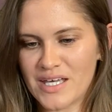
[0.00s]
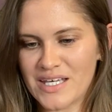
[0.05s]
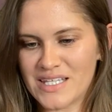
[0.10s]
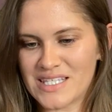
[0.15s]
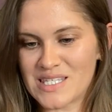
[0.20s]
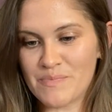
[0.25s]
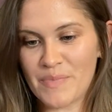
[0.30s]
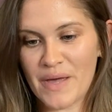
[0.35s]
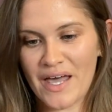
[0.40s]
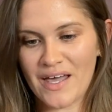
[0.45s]

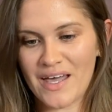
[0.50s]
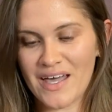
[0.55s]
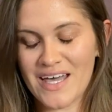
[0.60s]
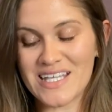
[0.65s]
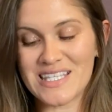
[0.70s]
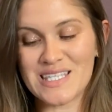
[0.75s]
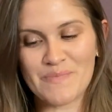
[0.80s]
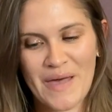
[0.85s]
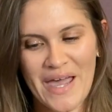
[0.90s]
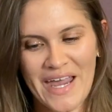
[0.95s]
It's
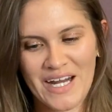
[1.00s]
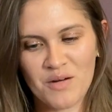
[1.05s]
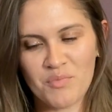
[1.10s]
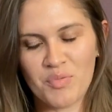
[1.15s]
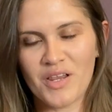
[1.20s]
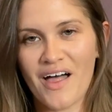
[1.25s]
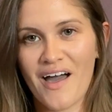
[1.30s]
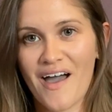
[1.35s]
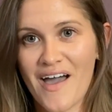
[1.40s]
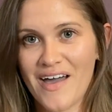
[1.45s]
pay to
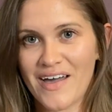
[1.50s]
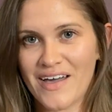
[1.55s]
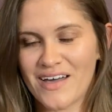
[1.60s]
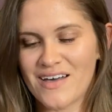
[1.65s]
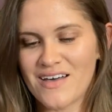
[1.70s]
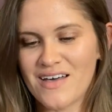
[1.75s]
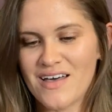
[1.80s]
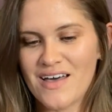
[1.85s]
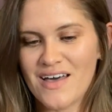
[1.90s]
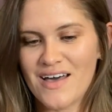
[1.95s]
play.